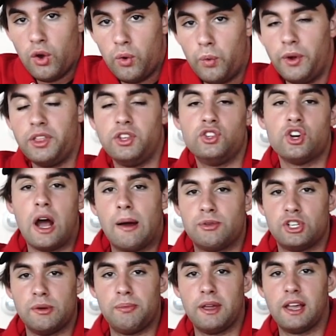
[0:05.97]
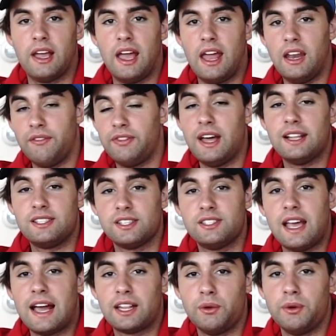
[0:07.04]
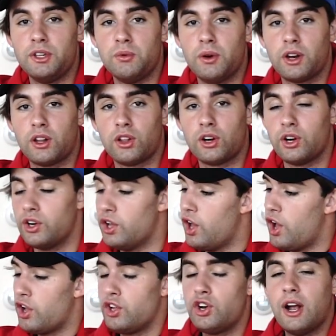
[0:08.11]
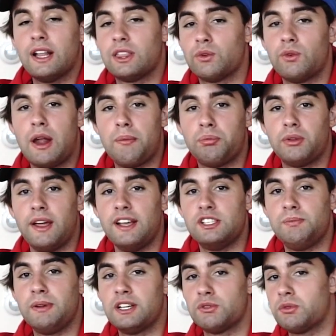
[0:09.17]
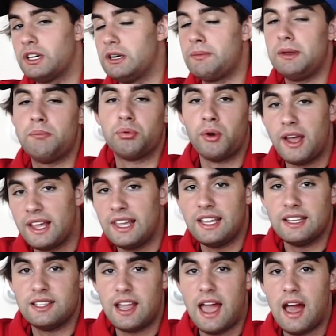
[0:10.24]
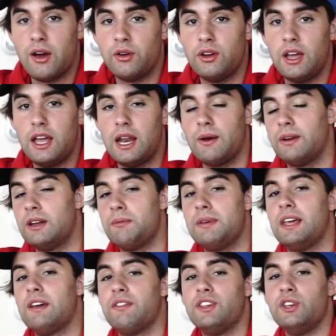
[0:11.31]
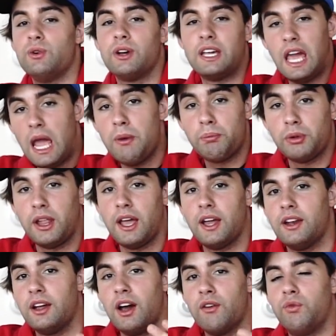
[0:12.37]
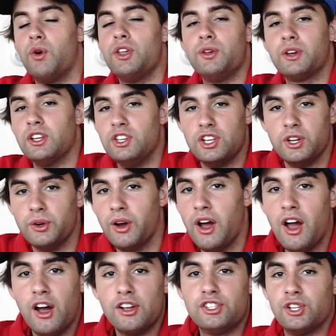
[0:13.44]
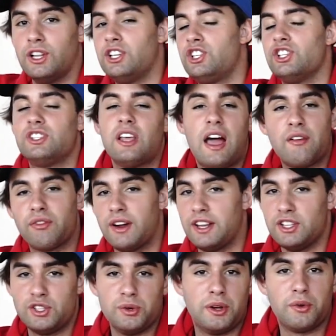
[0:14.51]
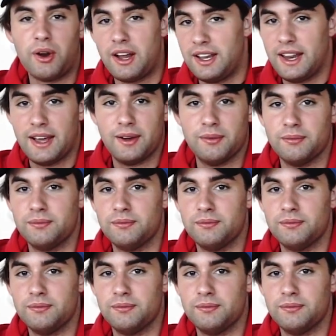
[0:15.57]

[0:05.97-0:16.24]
with dropshipping. And if that's exactly what you want to learn, you're at the right place because we're going to be breaking it down and I'm going to be giving you a game plan of what you can do. So let's just dive right into it right now.